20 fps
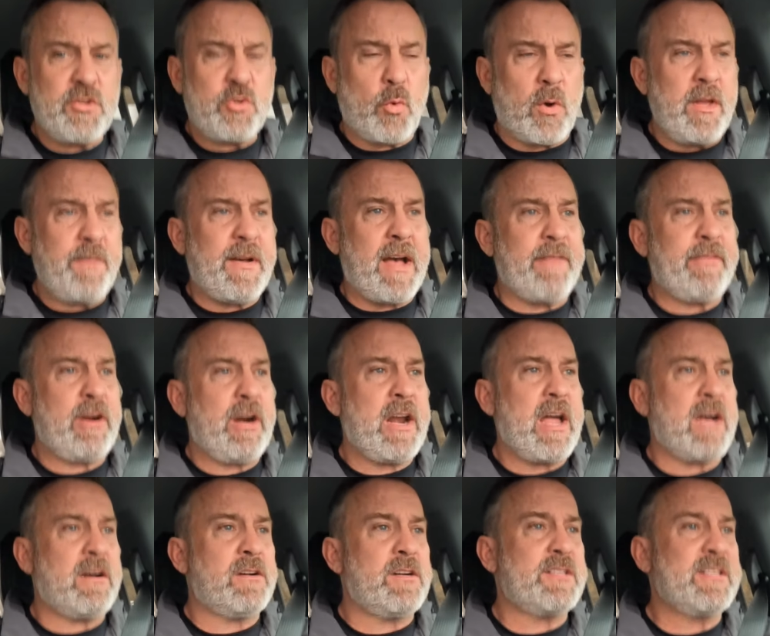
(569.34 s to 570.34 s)

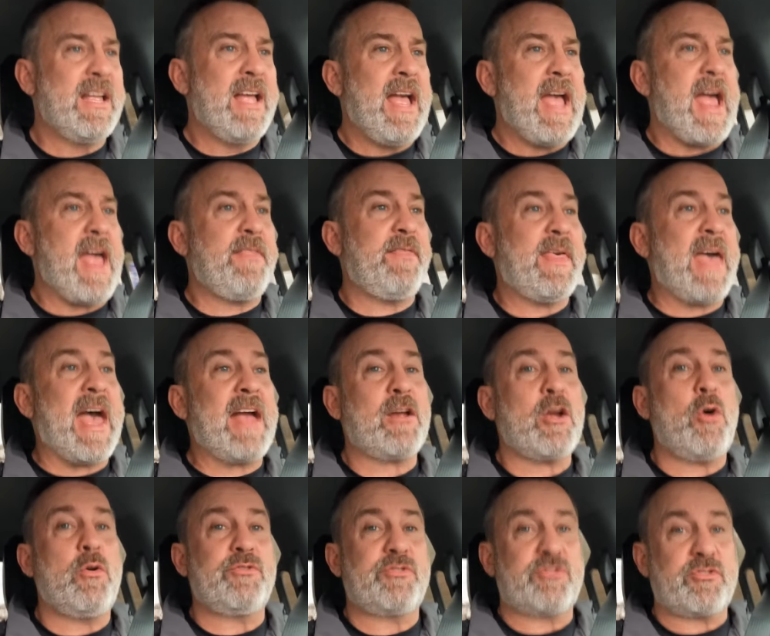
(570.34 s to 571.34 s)
$2,500, and
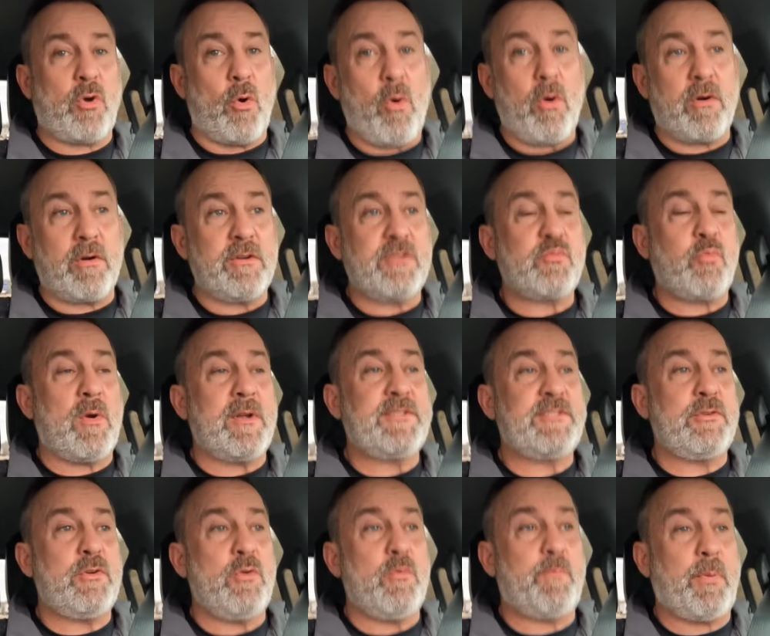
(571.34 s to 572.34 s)
that goes towards,
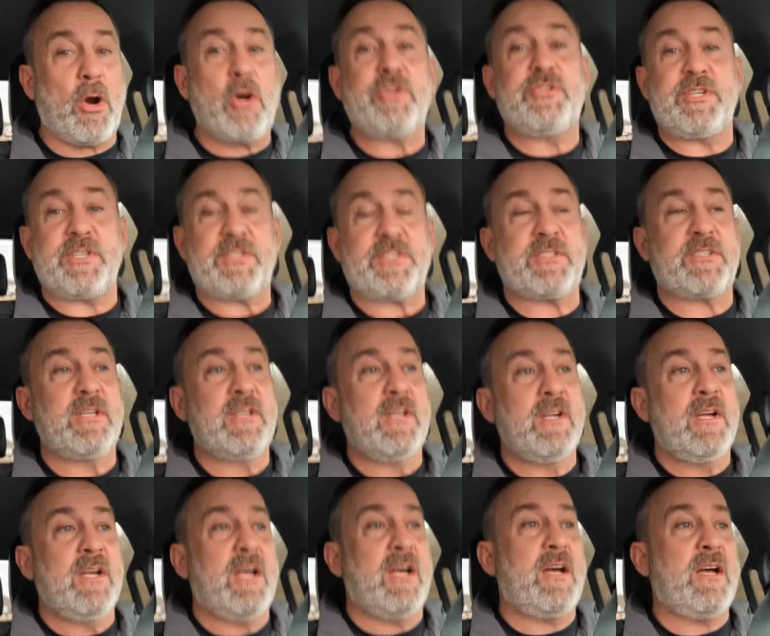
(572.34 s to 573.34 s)
once you purchase
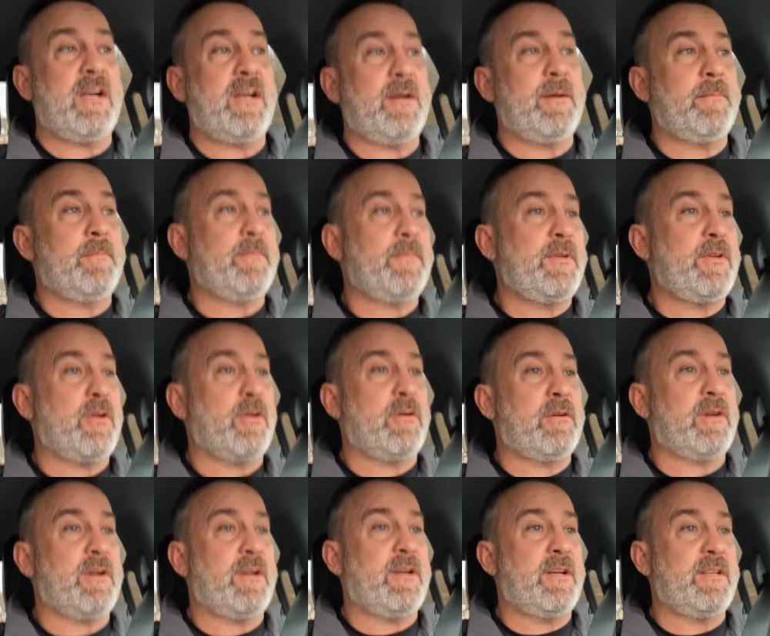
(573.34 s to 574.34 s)

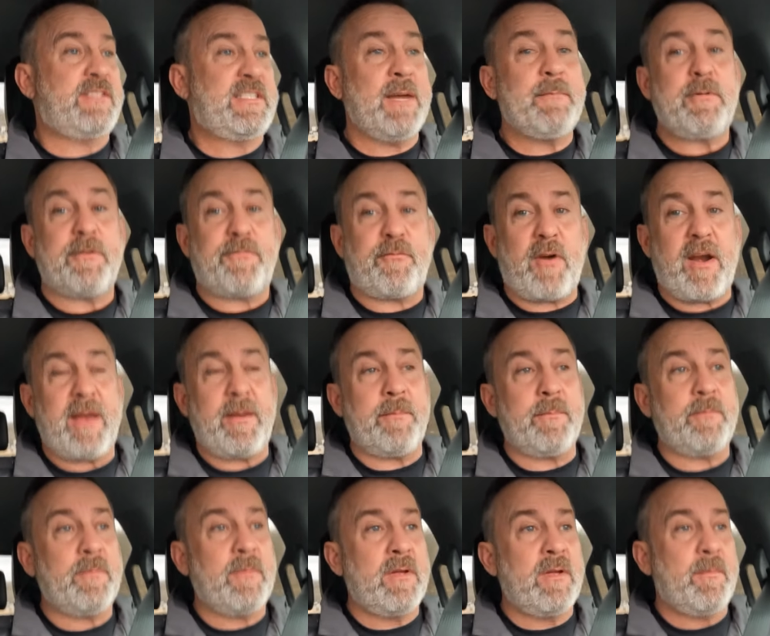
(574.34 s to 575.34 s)
your timber
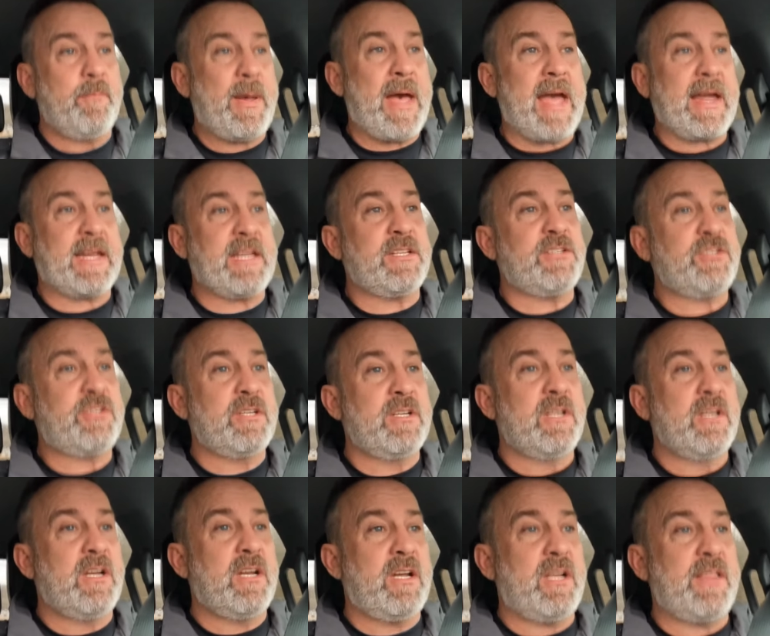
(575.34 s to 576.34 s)
frame package,
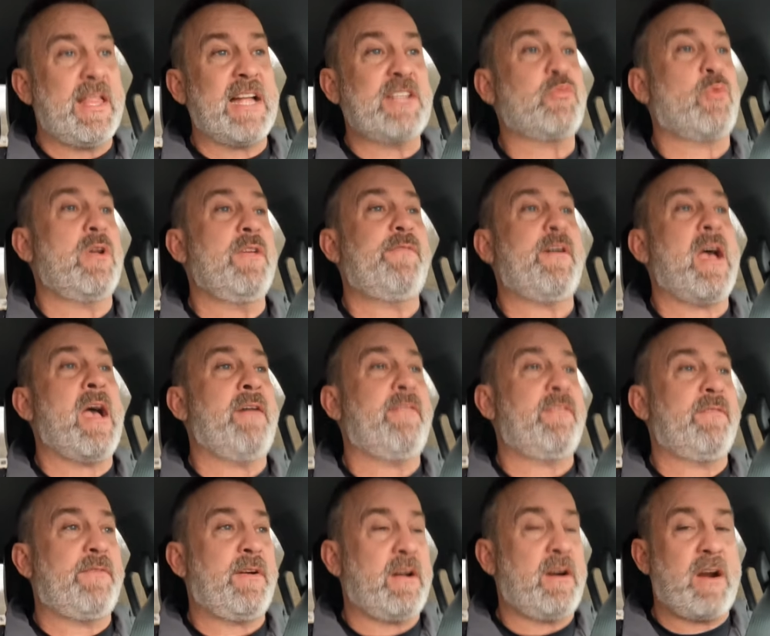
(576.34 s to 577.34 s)
that
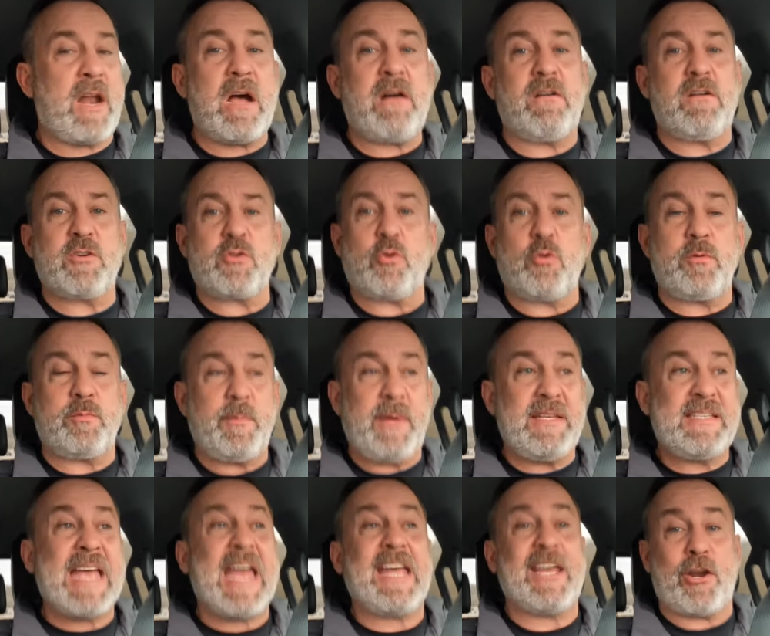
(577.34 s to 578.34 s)
$2,500 will
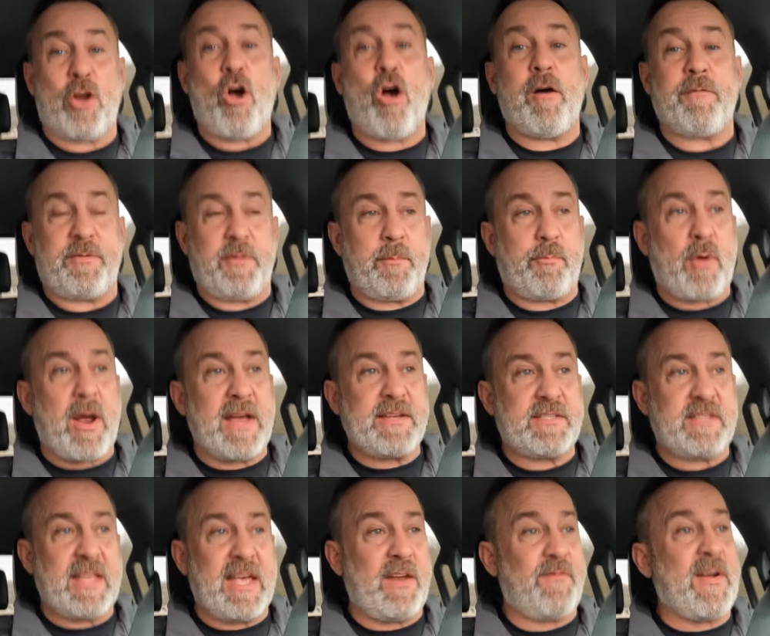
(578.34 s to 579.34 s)
be taken off the
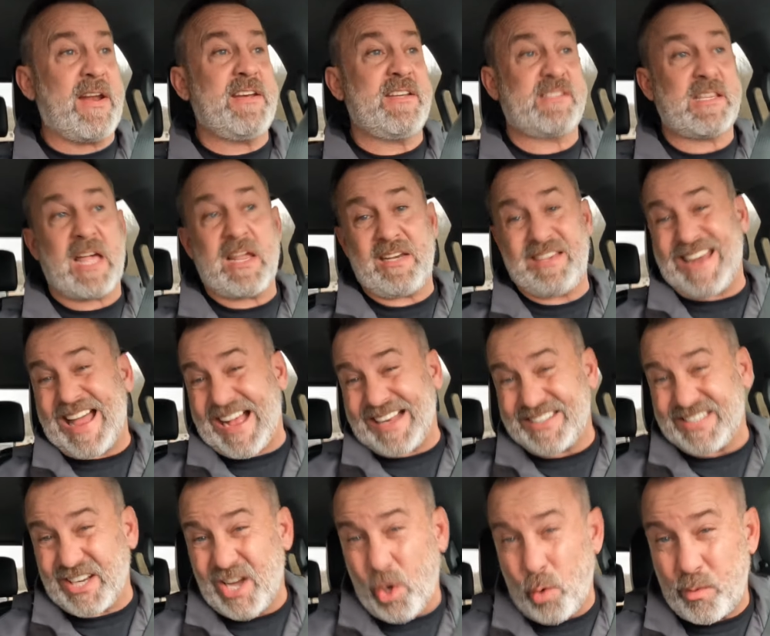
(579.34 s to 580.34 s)
price of that. If I decided
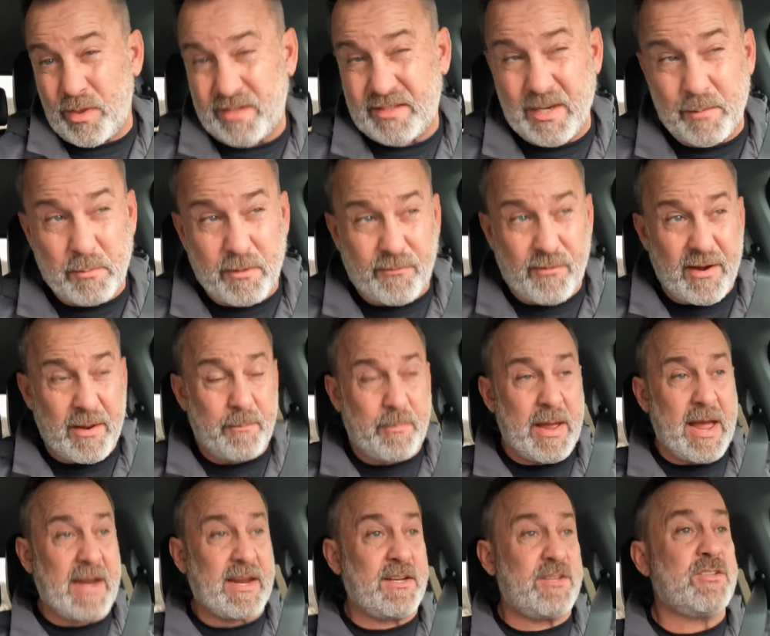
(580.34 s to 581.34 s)
not to go with a timber frame
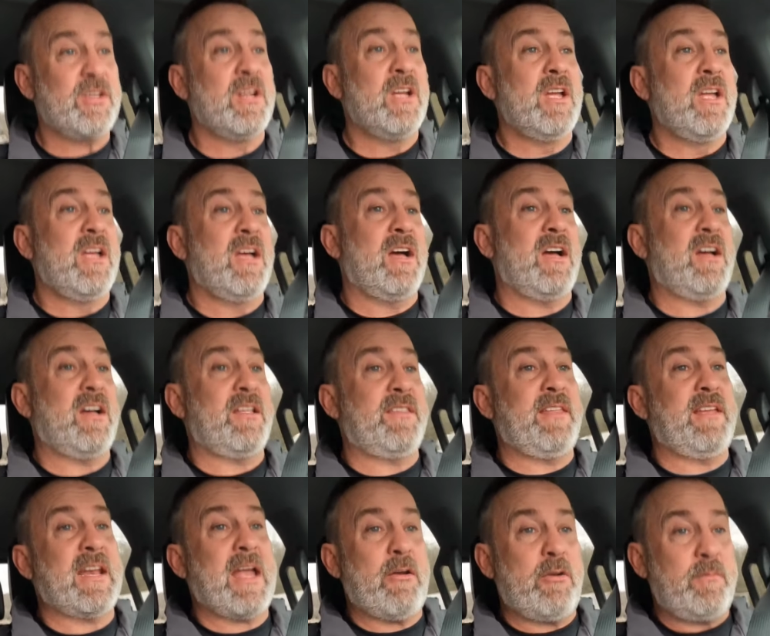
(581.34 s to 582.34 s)
package,
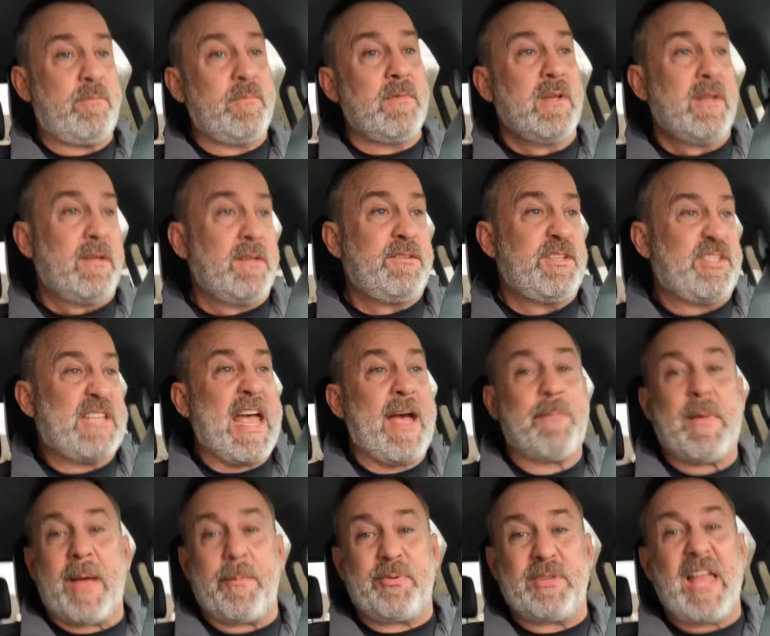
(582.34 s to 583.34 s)
then I would just
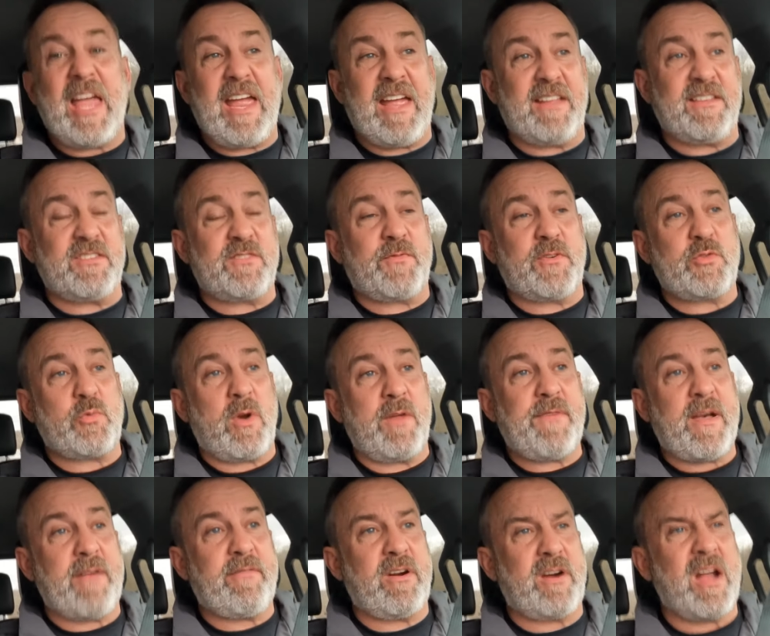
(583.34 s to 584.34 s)
have my plans for
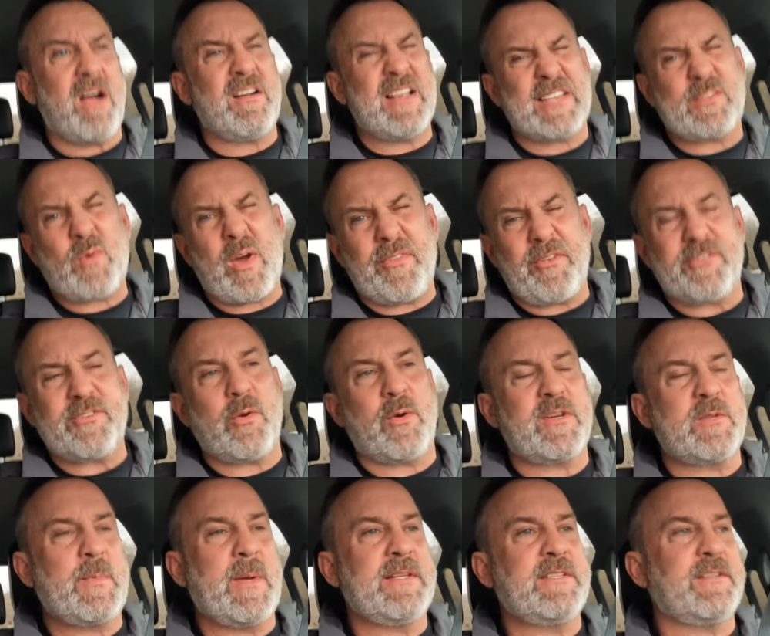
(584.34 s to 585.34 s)
$2,500. That's why they're so
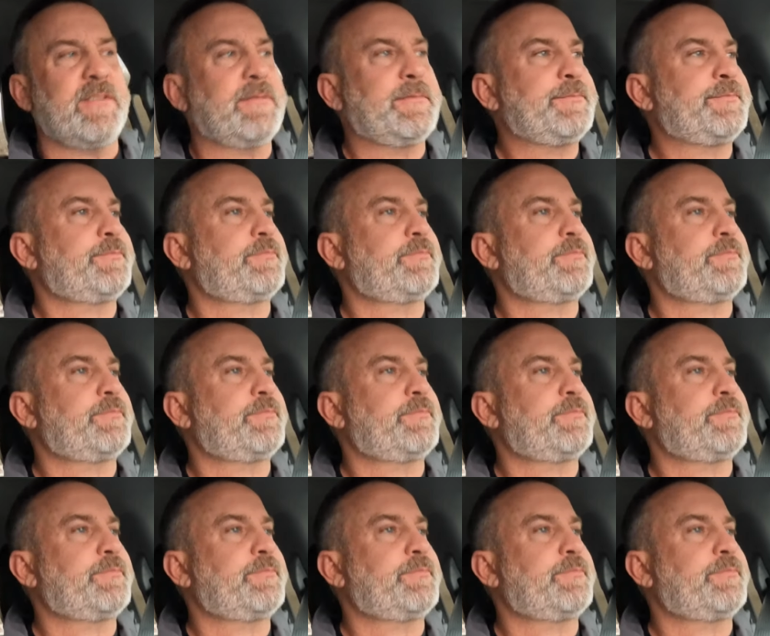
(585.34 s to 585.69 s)
expensive.